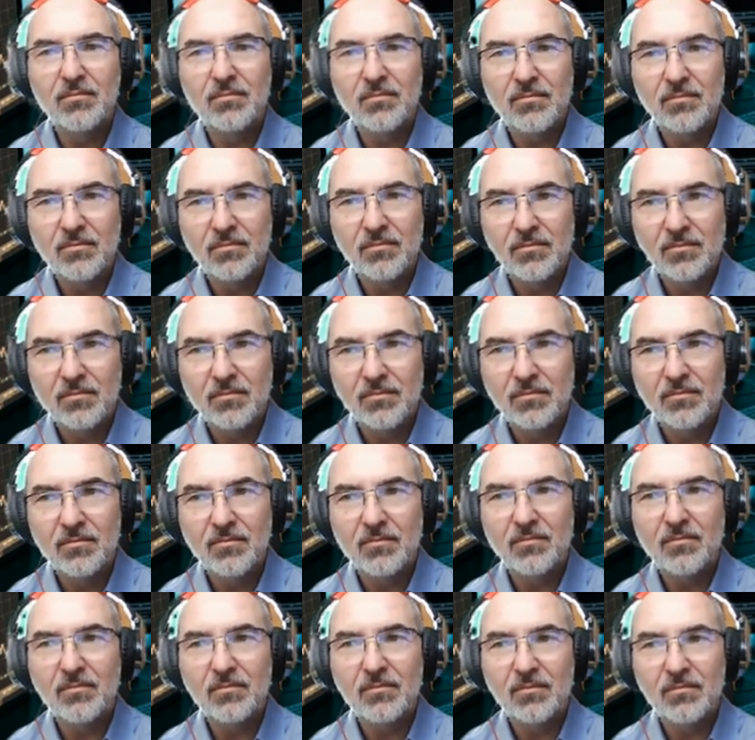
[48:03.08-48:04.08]

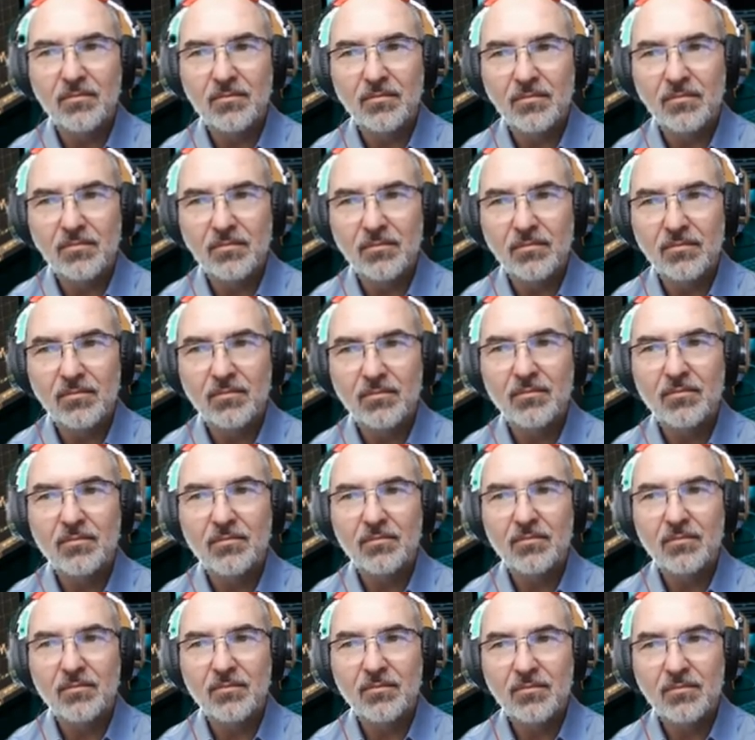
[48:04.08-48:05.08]

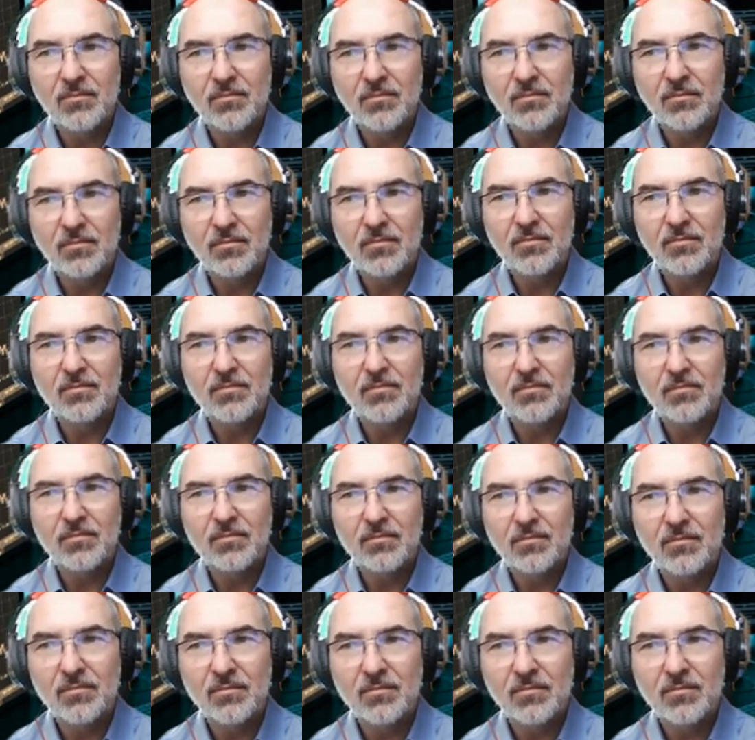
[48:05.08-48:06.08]

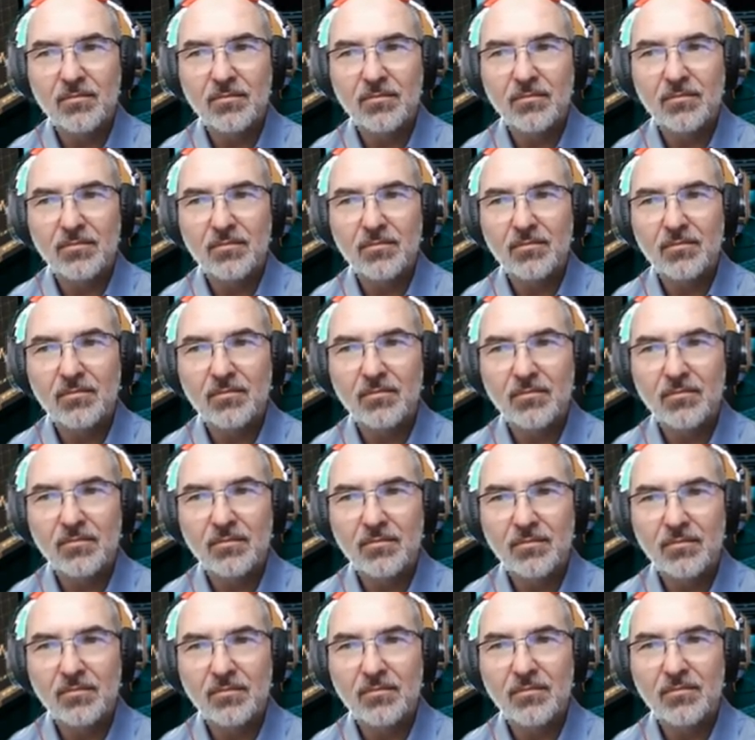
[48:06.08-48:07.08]

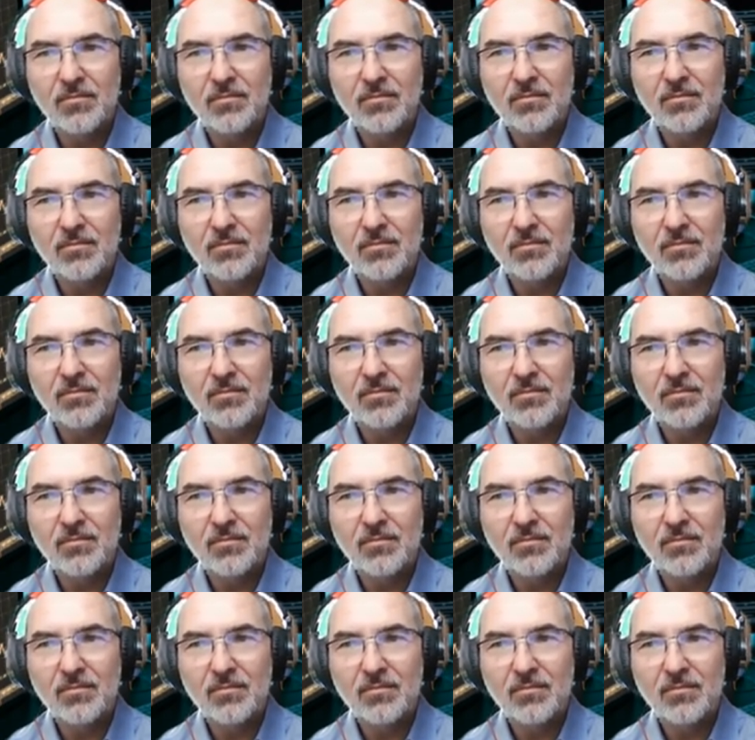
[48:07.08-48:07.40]
(not speaking)